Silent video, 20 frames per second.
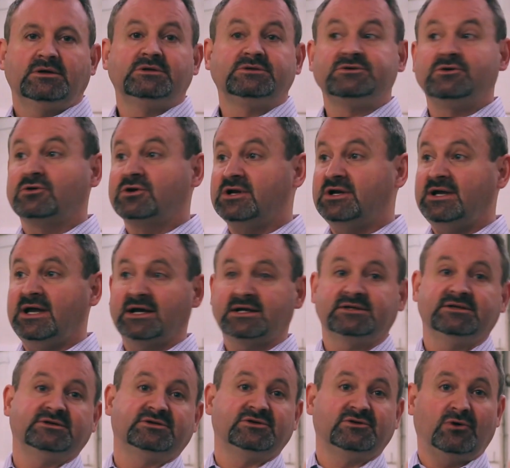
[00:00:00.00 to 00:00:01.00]
So
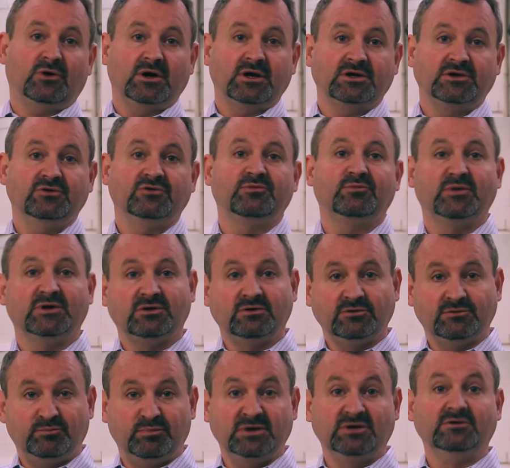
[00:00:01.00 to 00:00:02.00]
connected to our
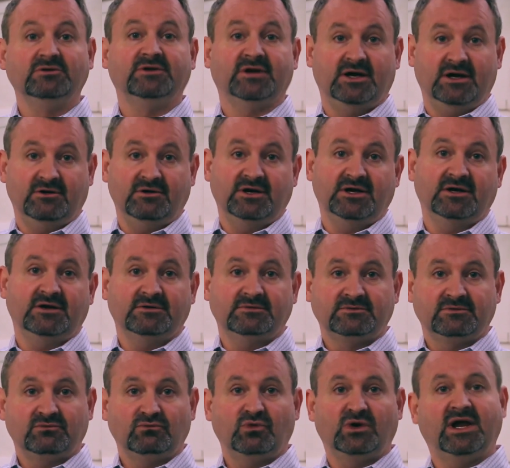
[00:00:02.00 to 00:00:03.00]
YouthBuild build
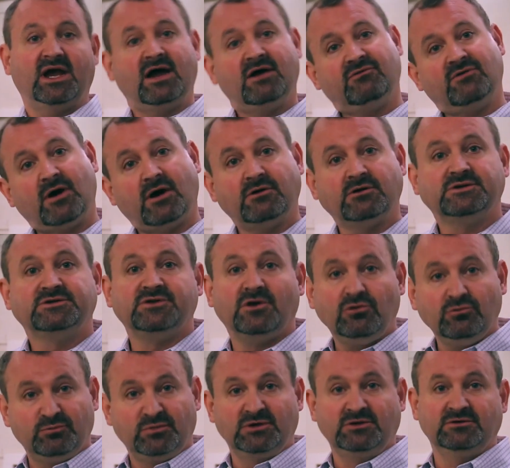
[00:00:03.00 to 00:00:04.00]
area, we have our
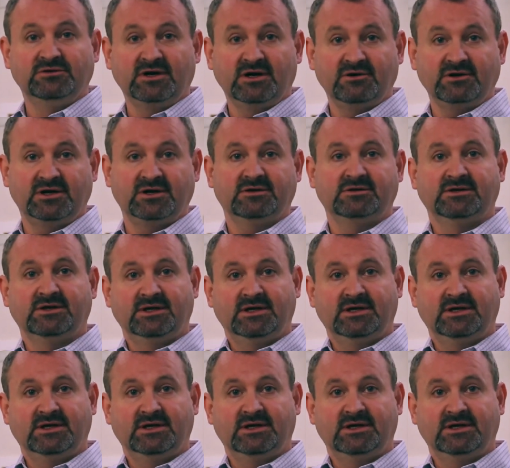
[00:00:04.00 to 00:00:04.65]
adult build area.